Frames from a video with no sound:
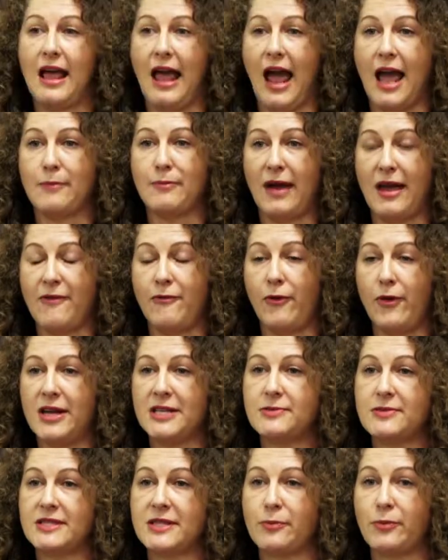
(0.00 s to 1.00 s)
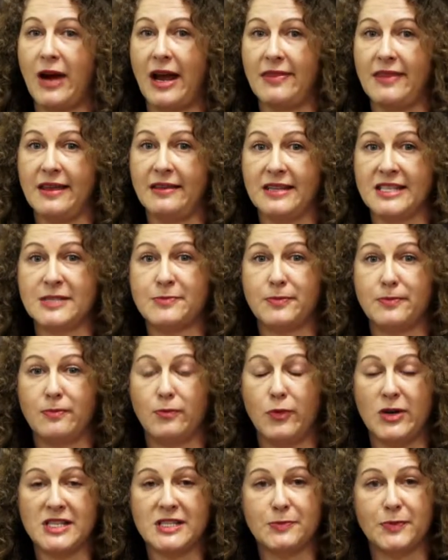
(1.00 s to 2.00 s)
and my voice was a breathy
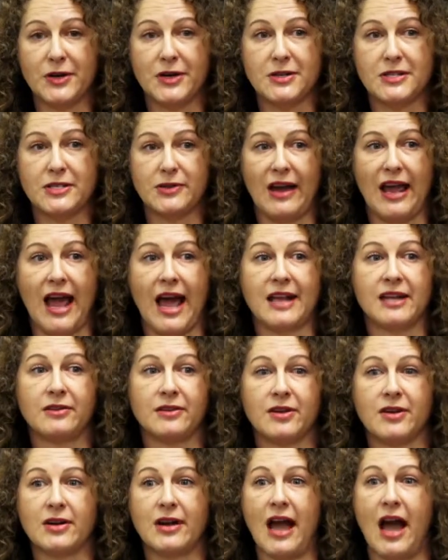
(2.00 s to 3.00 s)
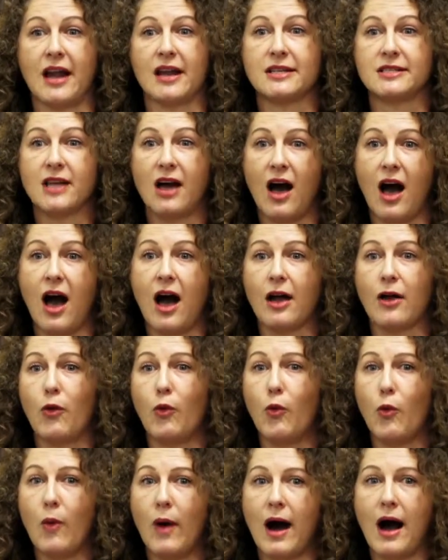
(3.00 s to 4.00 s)
whisper, so I had to learn how to
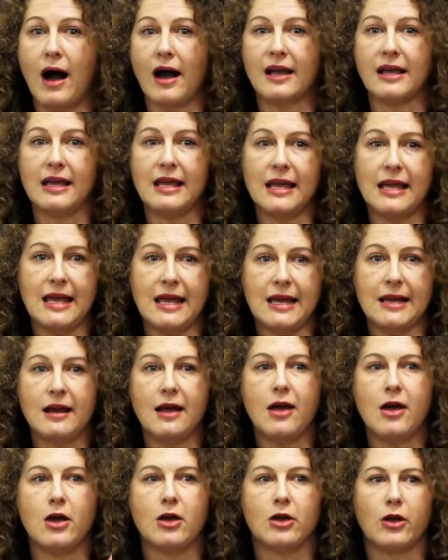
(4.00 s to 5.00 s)
talk, walk, eat,